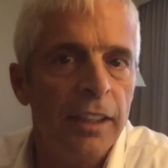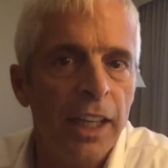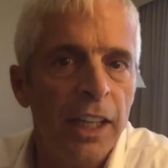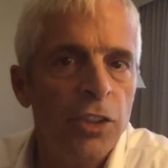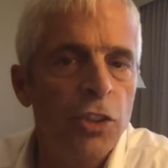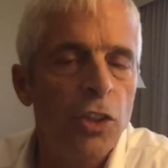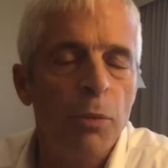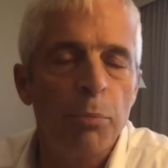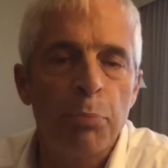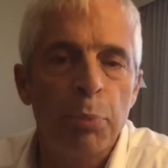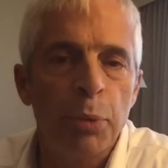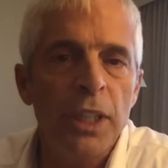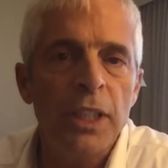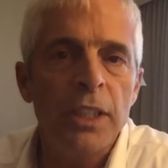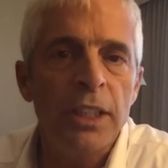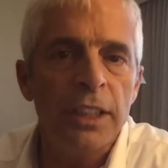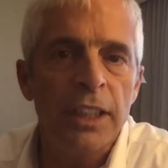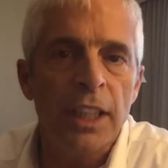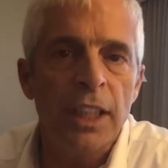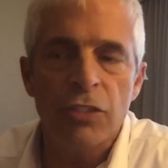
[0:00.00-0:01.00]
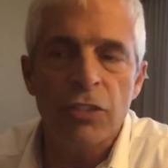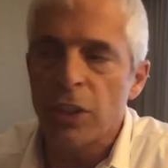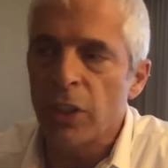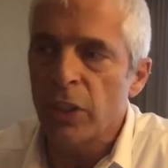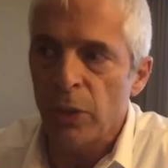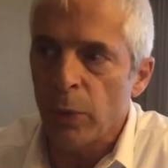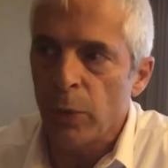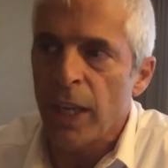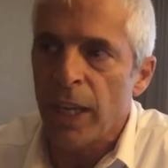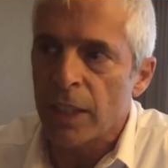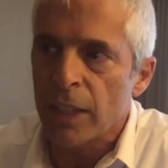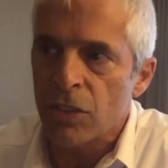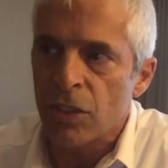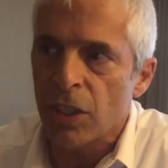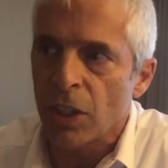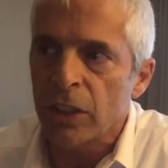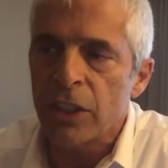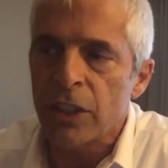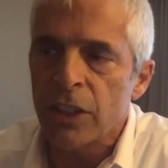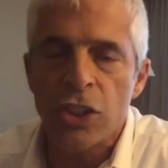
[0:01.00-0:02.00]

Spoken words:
and you're breathing that. So you can't tell because